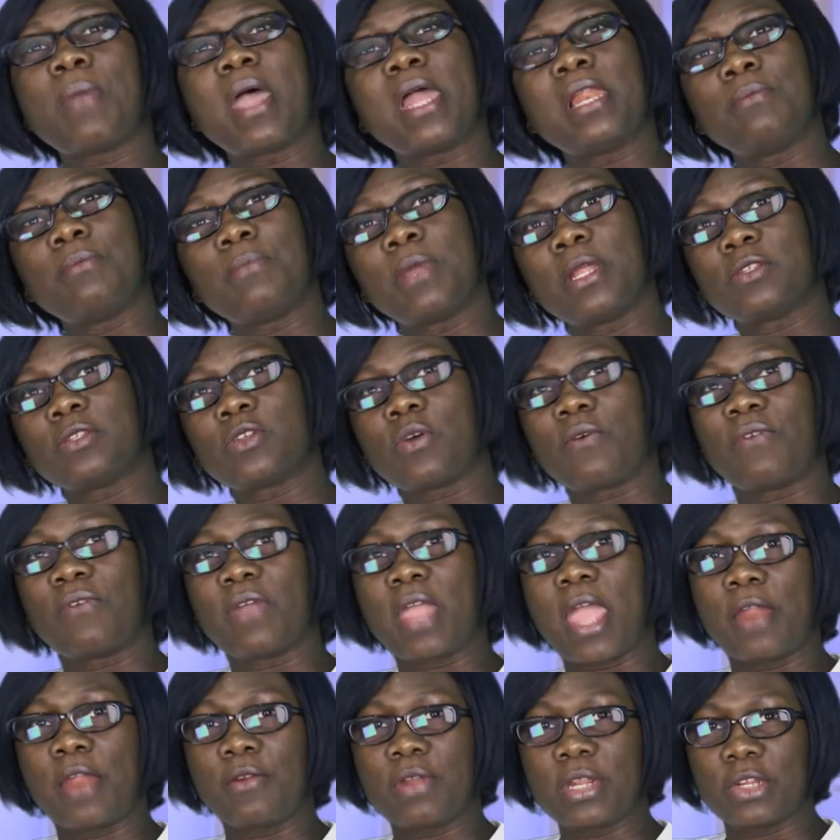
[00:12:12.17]
element of
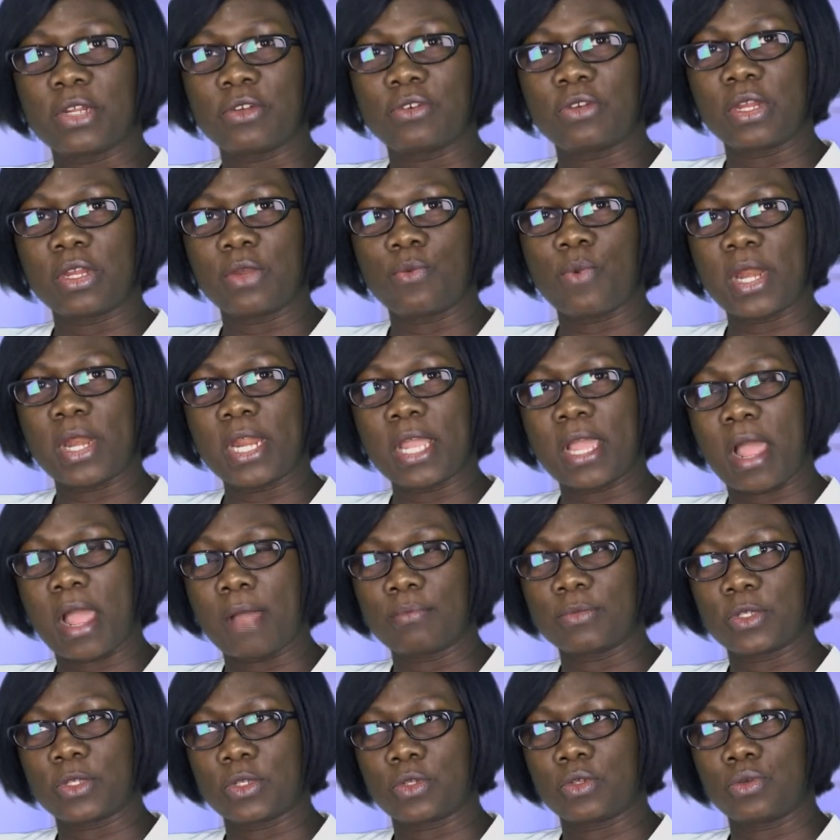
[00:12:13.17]
hereditary when it
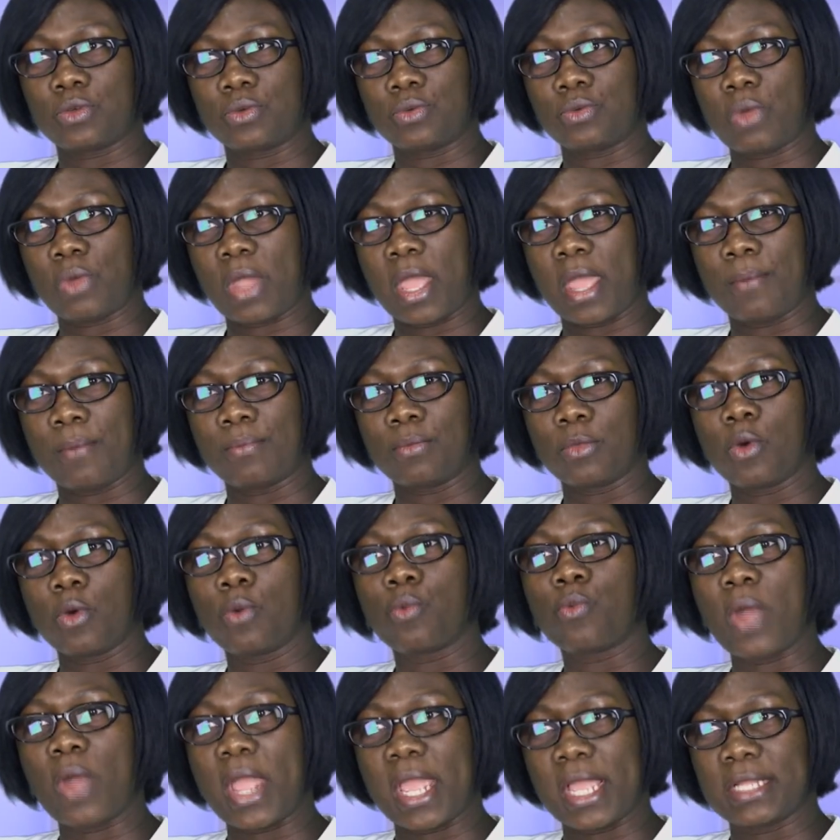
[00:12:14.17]
comes to
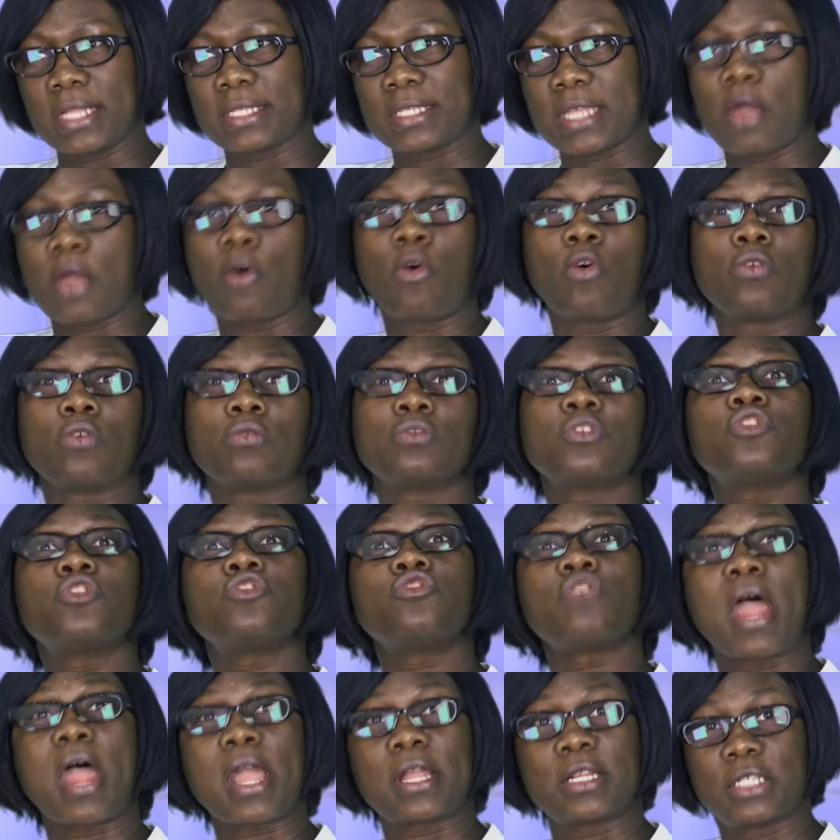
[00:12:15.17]
weight or
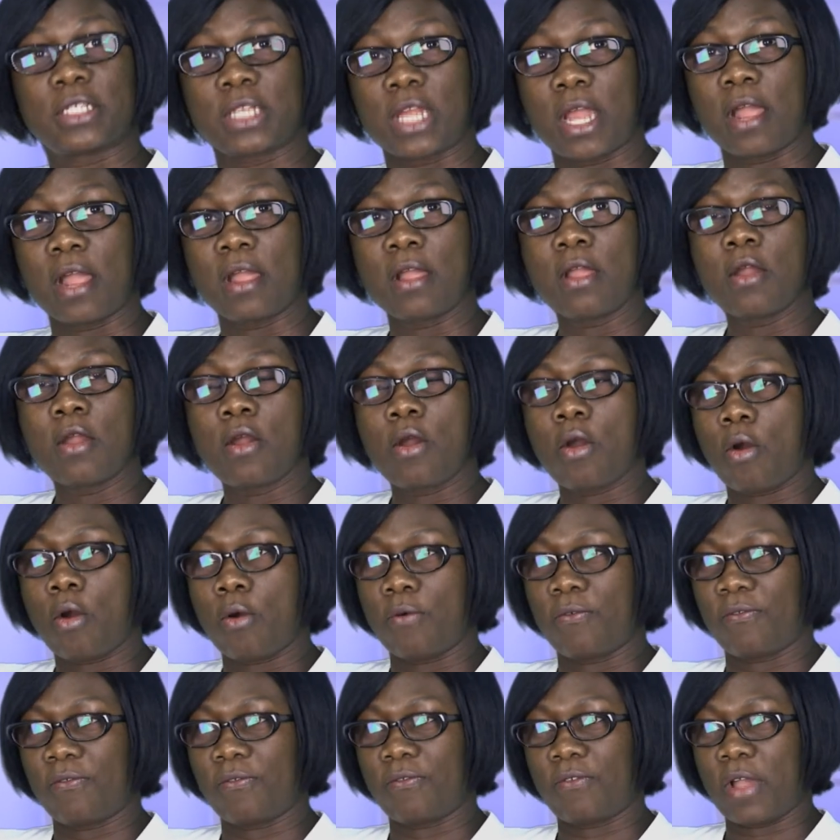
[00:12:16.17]
structure
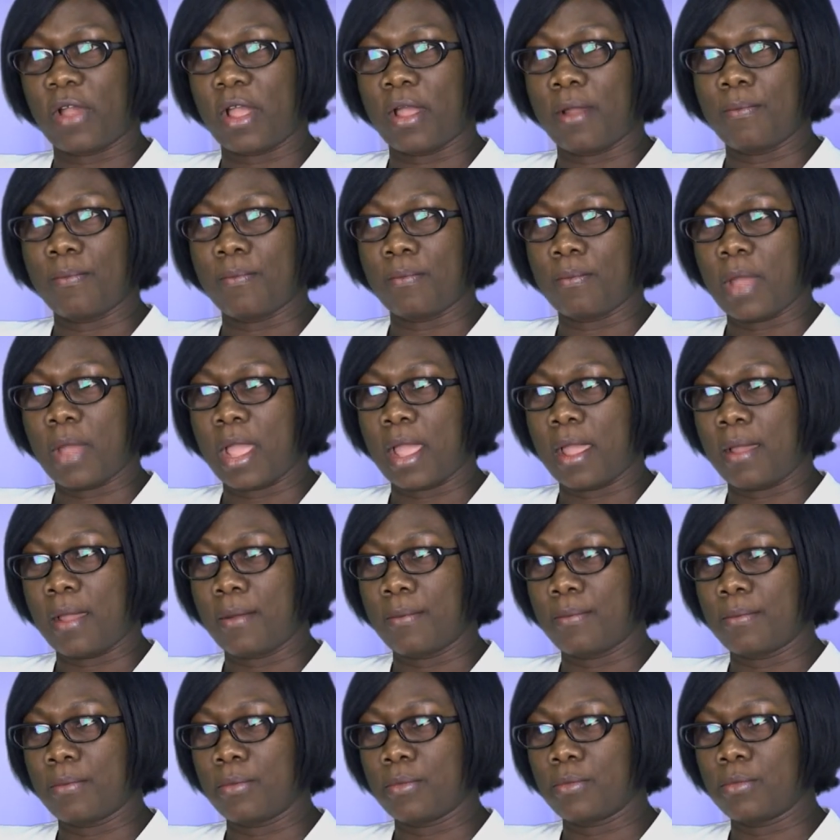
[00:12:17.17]
of
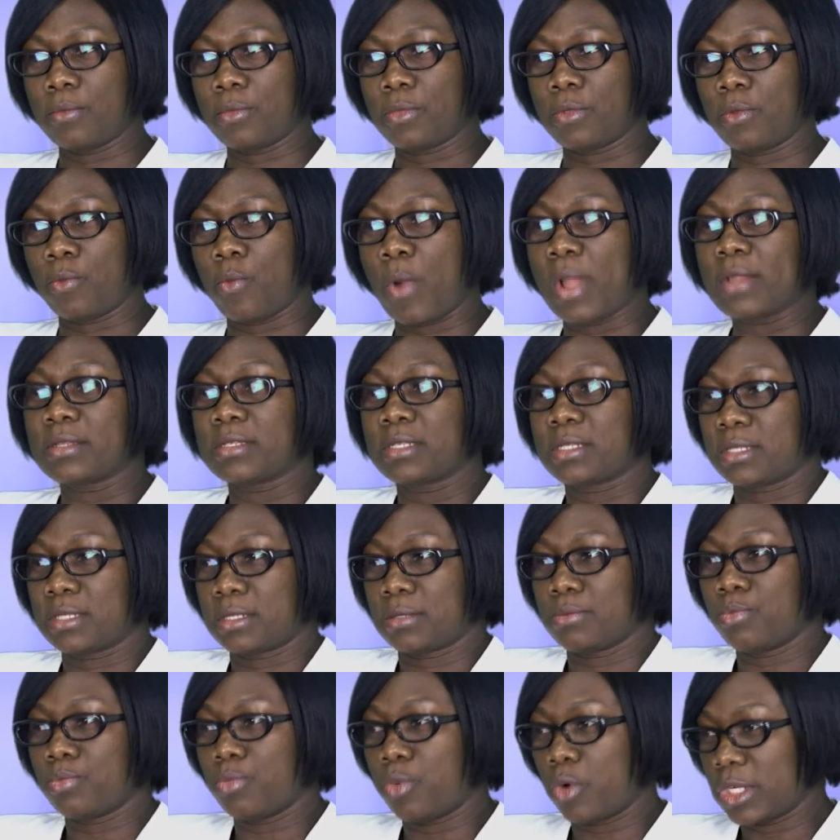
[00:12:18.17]

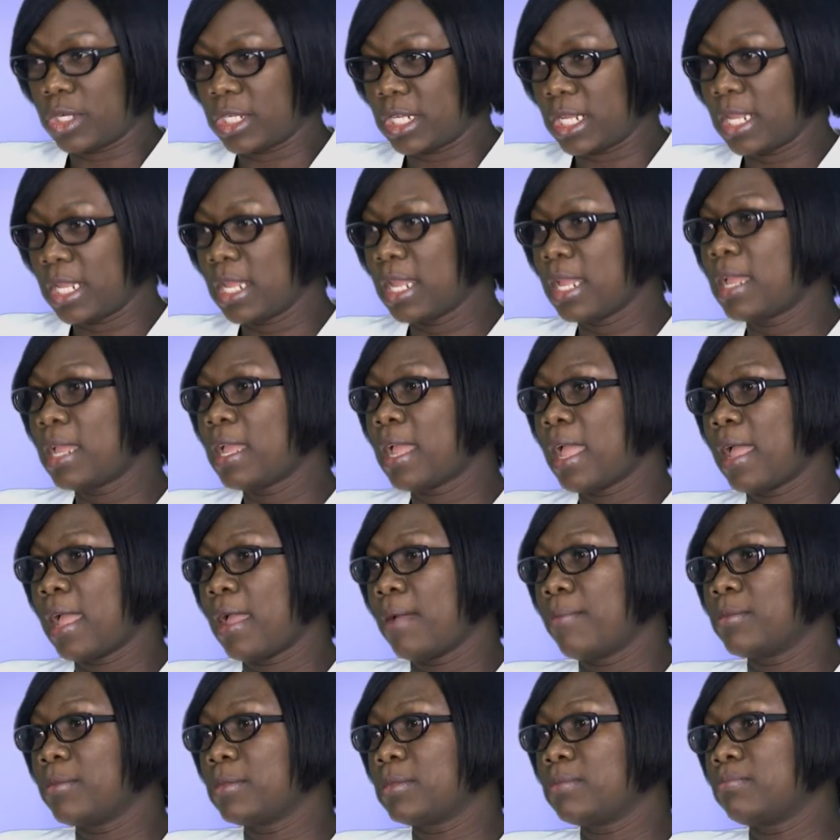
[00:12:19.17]
one's body
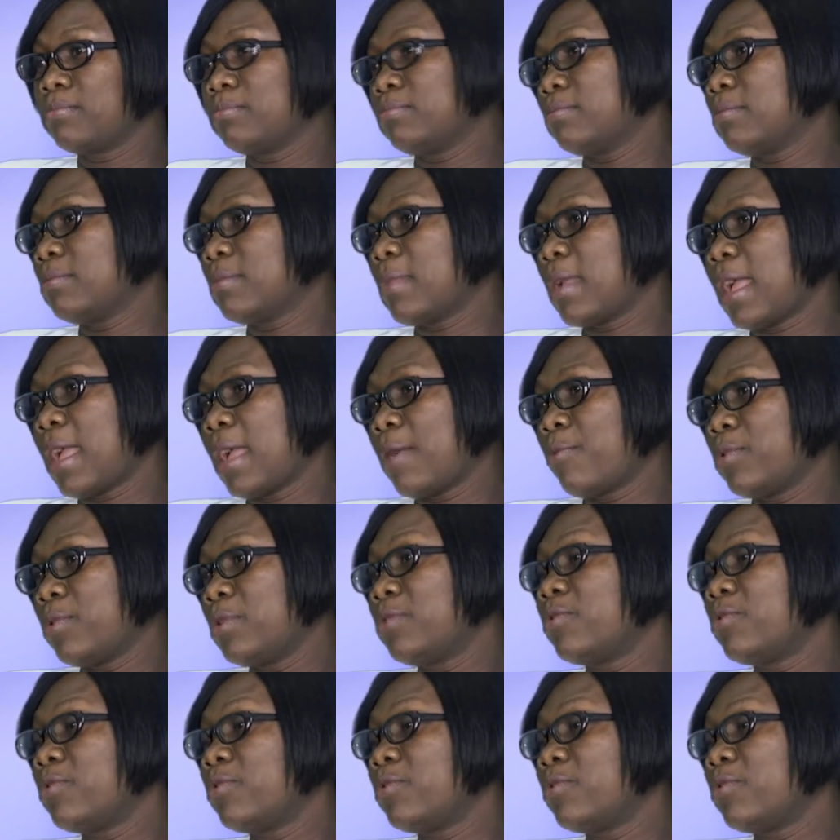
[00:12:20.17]
with